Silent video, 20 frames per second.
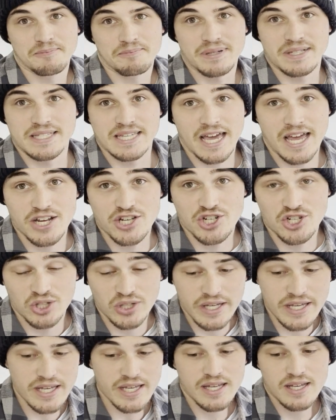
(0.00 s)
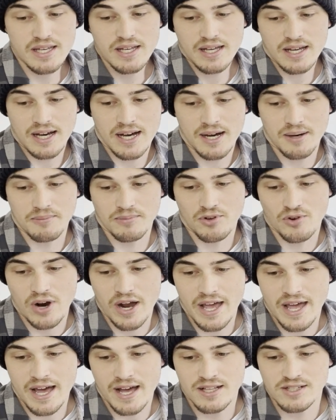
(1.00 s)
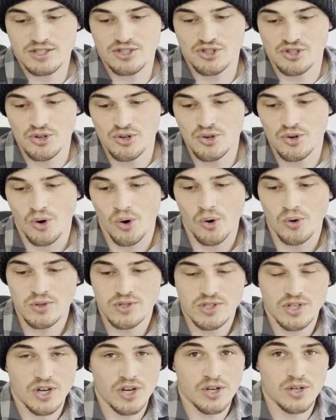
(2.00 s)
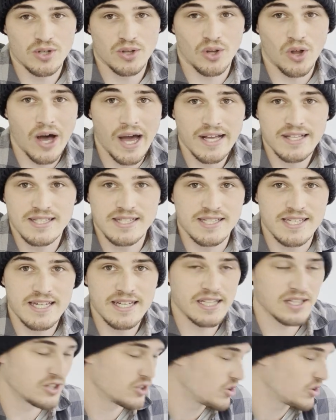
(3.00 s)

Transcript: potentially. Greyhounds do also like to dig a